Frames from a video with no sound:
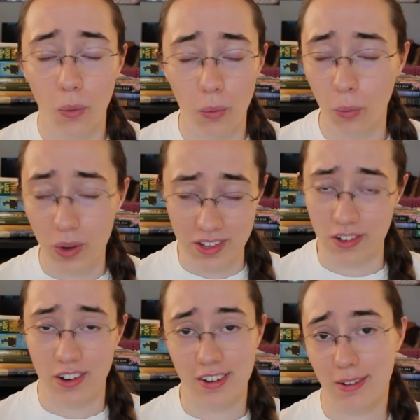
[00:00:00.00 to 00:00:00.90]

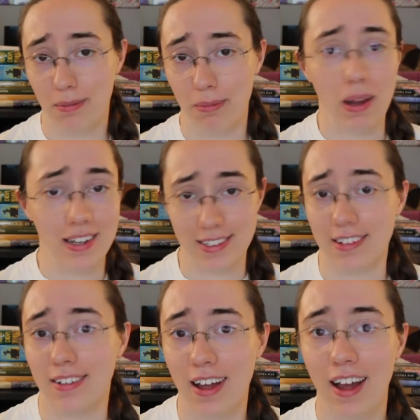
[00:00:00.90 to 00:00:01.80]
wizard,
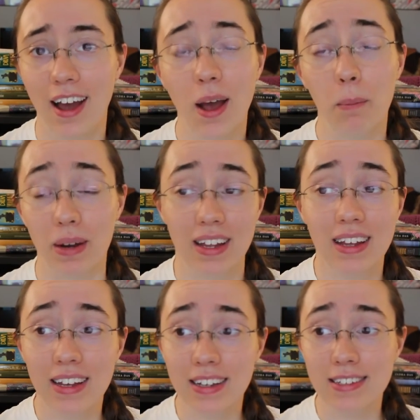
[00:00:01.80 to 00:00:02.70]
basically, but
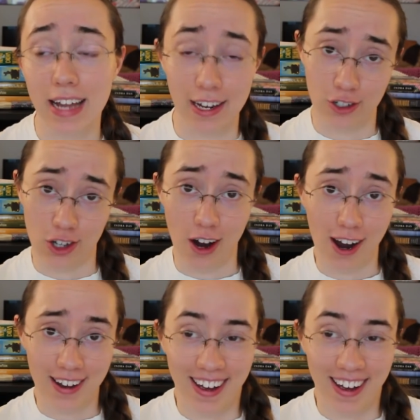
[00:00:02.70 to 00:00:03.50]
he is a jock.